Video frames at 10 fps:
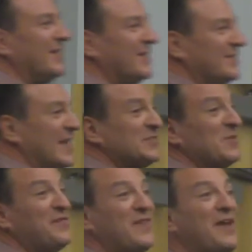That's my
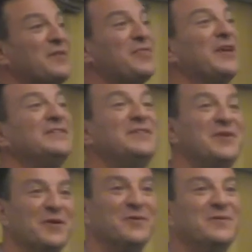favorite thing to
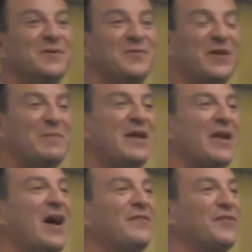do when I'm at a
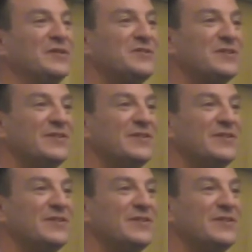conference.